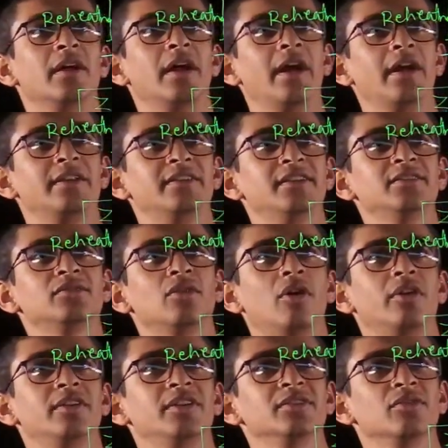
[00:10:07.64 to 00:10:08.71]
at this
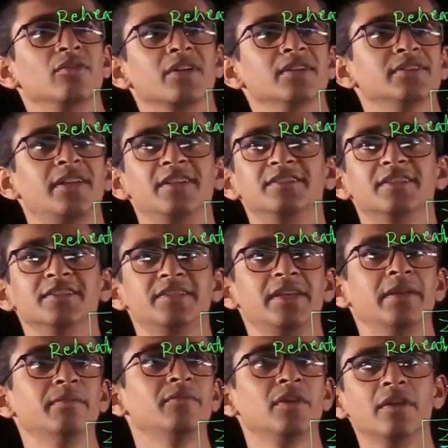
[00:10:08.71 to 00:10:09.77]
or this location is the same,